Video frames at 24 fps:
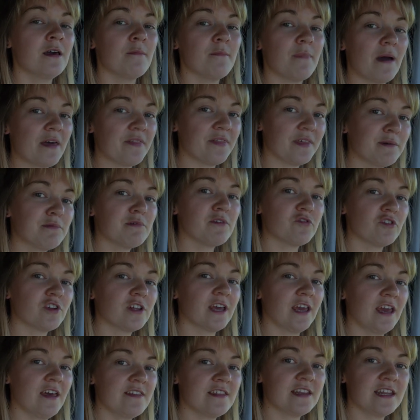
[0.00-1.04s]
But I think we've
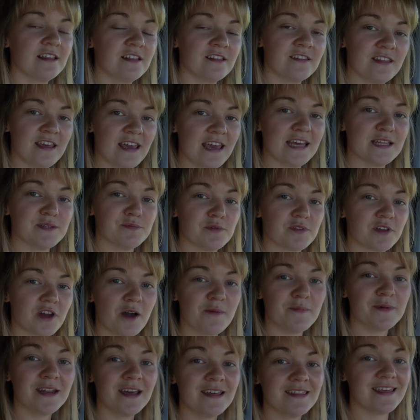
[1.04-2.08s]
really hit the nail on the head with
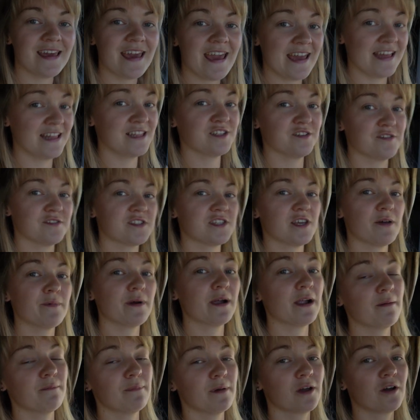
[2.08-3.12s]
coming at the end of
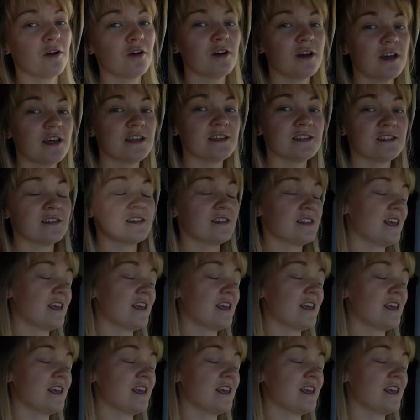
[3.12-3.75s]
summer because,